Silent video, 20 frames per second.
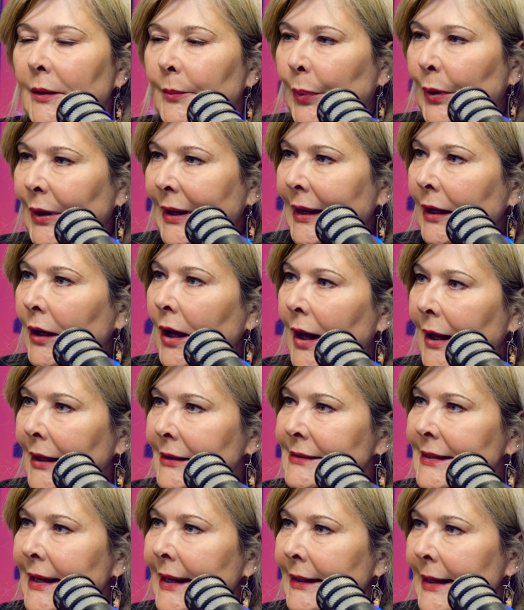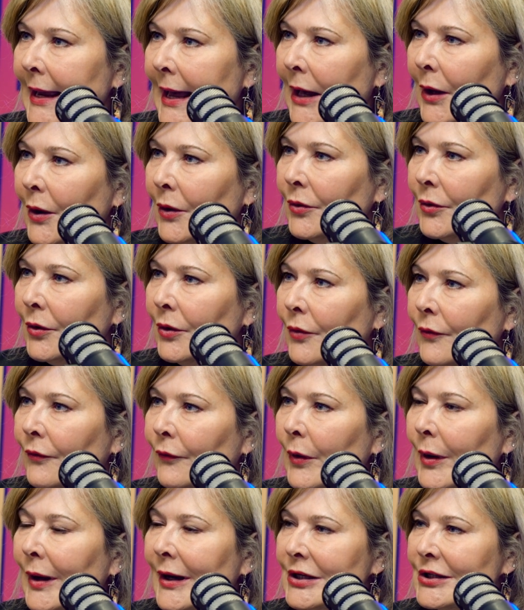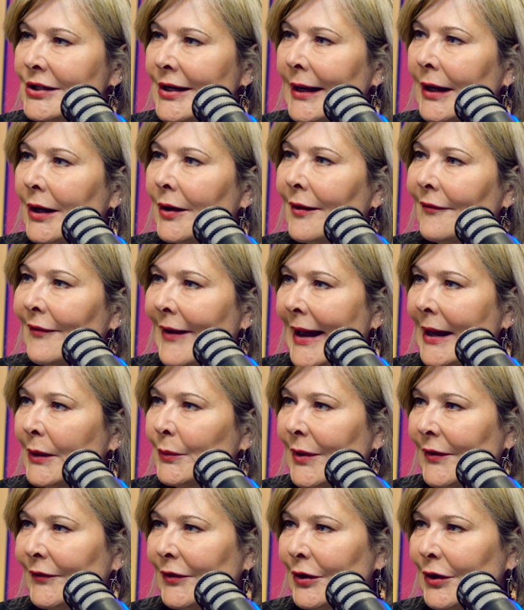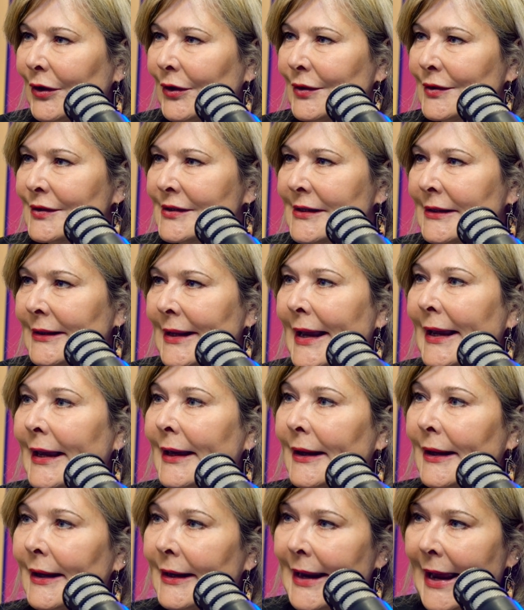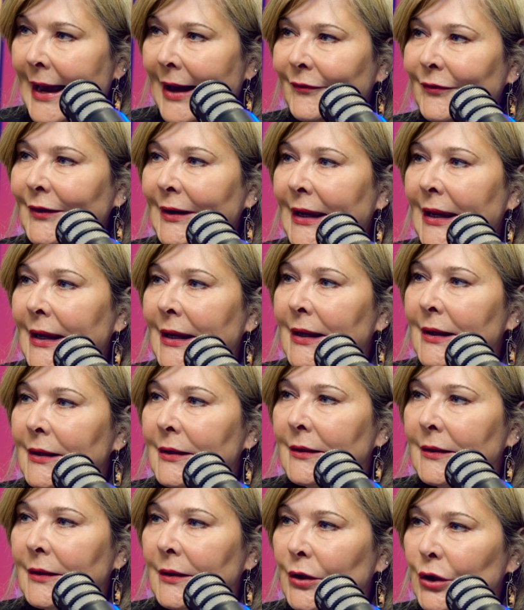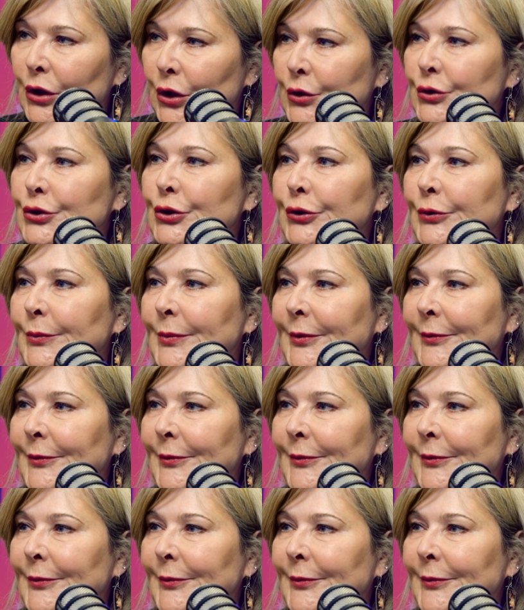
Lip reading: putting content out for a share of ad revenues, like an African YouTube.